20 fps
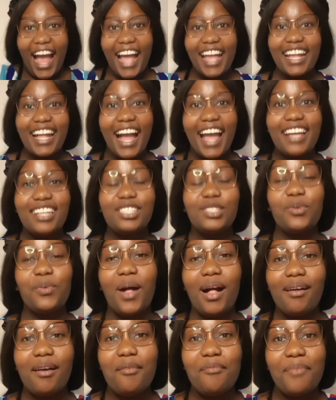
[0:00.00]
Hi guys,
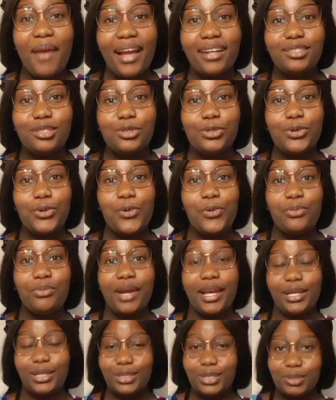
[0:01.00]
welcome back to
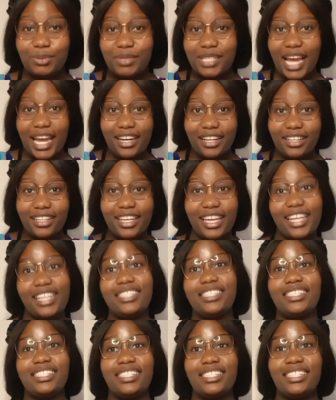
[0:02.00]
my YouTube channel.
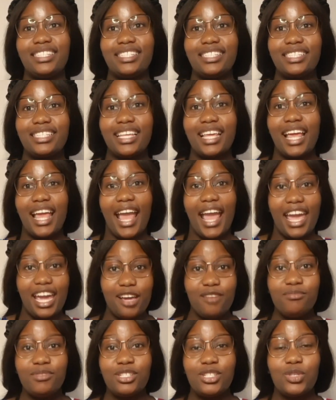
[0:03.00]
It's
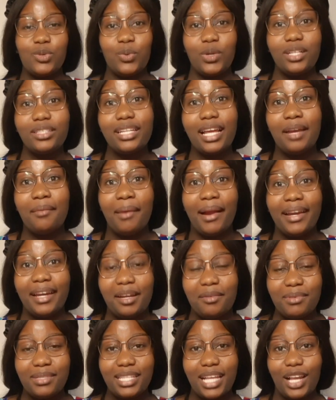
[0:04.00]
Amgs World and my
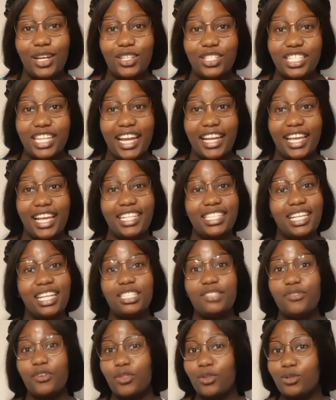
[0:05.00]
name is Aloncha
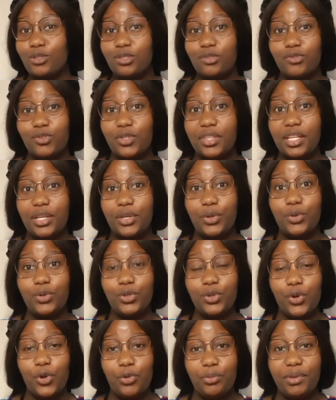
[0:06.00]
Cases. For those of you that
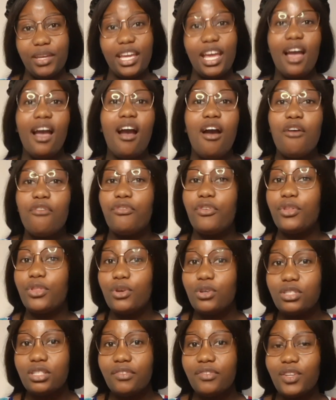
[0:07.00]
don't know me, for
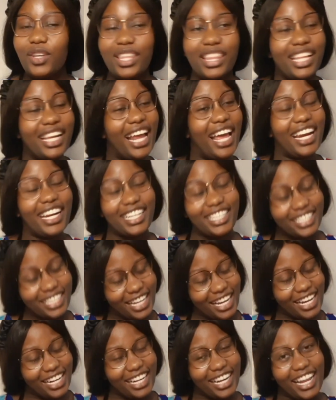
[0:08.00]
those of you that are
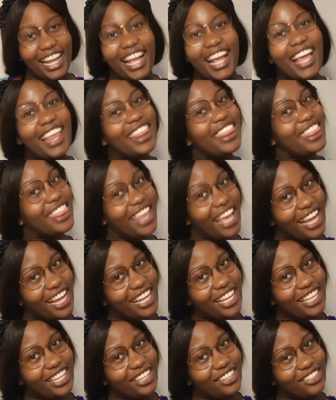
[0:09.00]
returning,
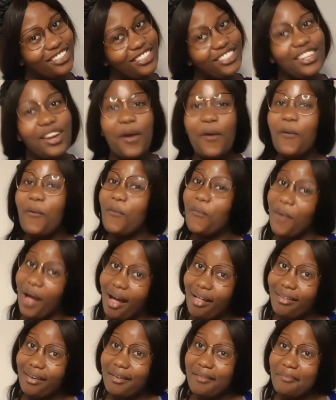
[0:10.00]
thank you.
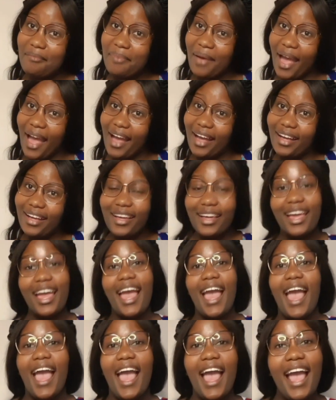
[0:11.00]
Welcome back.
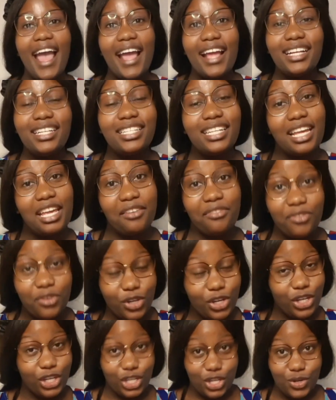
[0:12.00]
And if
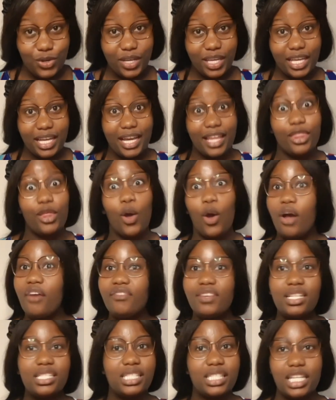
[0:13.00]
you're new here, the
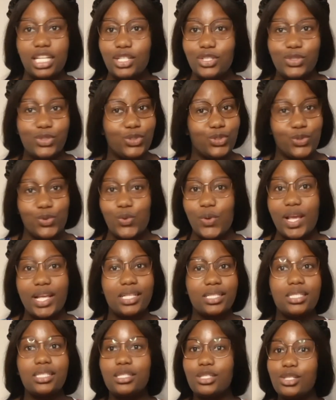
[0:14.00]
obvious thing to do
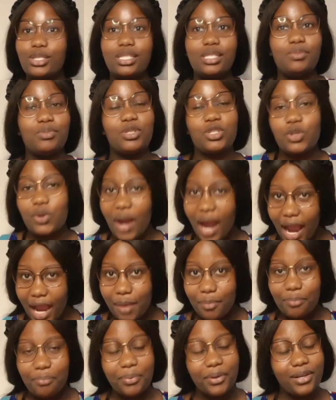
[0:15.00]
is to
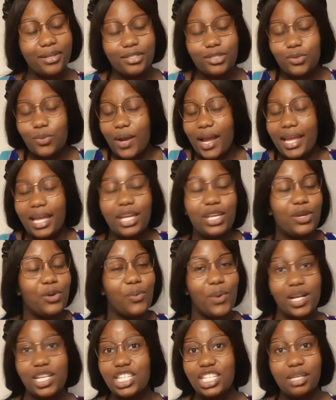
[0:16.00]
subscribe, because why are
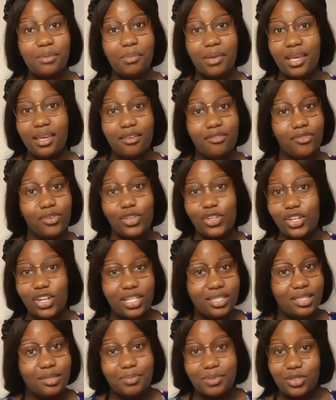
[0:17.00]
you watching me if you're
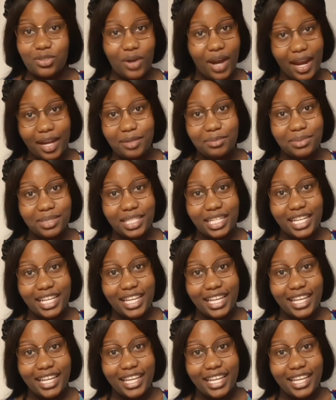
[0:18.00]
not subscribed?